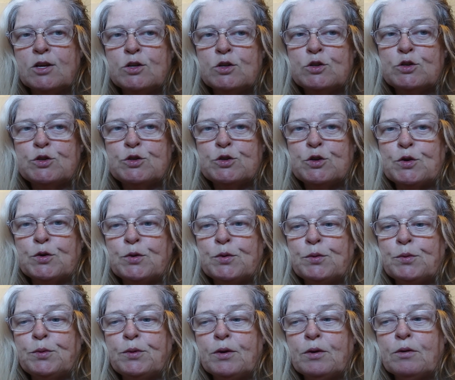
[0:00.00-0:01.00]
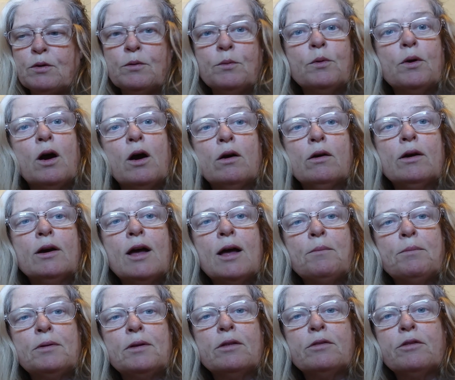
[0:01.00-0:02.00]
So there are a
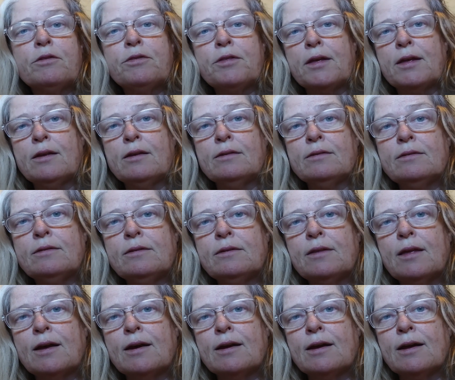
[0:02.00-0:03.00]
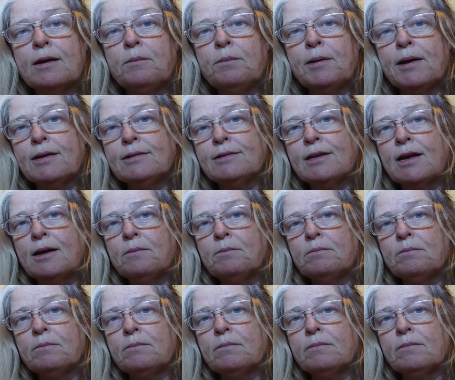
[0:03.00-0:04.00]
couple of the things that I picked up
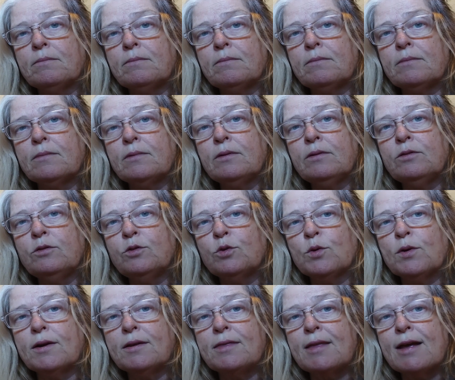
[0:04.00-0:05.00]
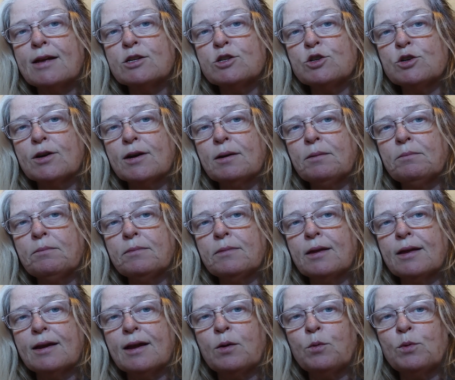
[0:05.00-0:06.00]
during that trip
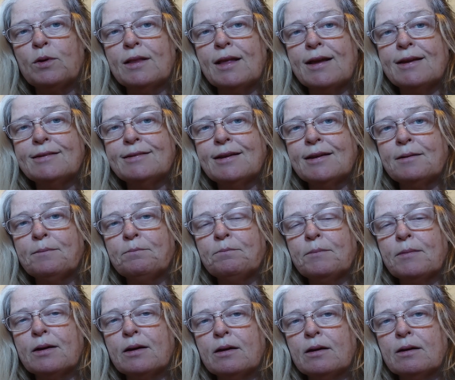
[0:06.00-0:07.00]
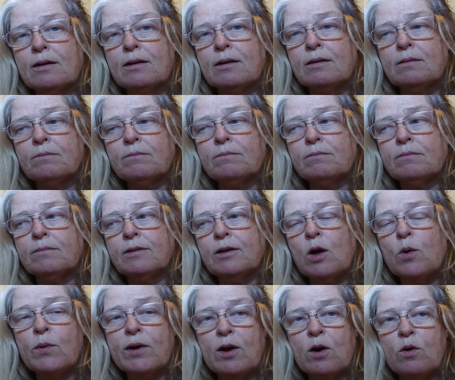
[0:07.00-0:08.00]
that I will end up
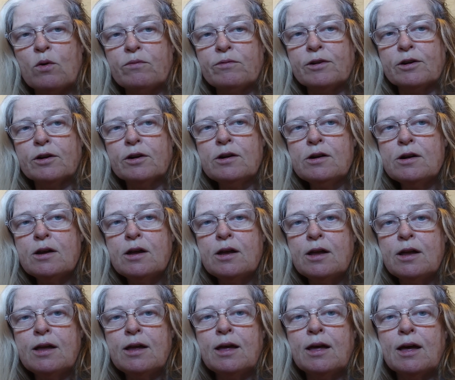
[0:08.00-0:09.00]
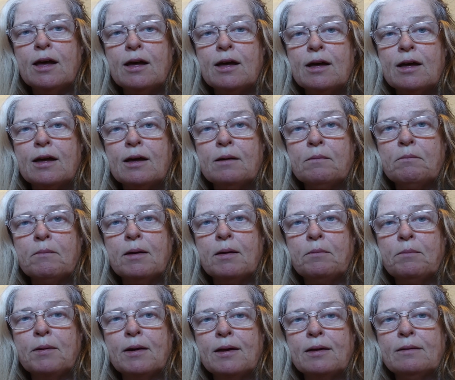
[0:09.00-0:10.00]
going over.
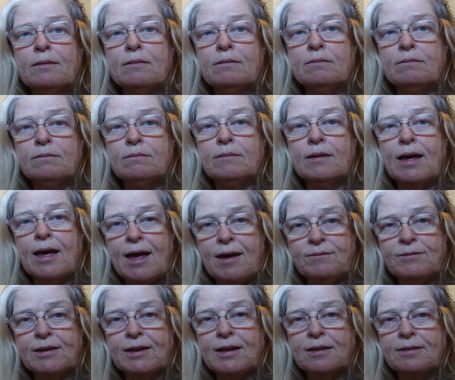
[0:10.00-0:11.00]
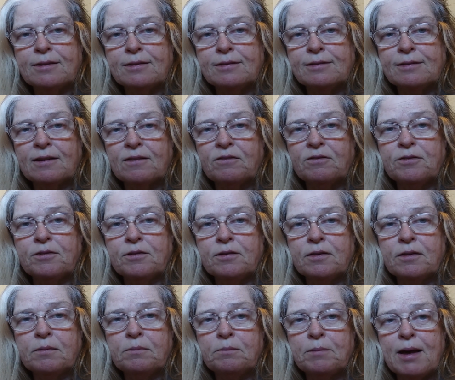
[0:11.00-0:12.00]
But I have to get this stuff
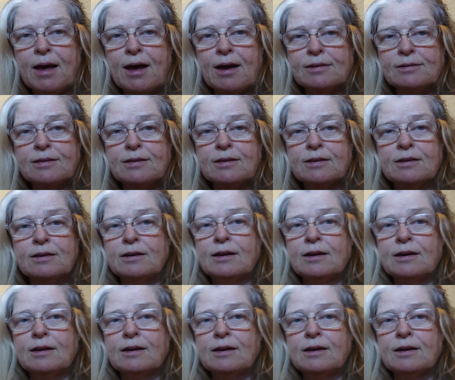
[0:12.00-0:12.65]
packed.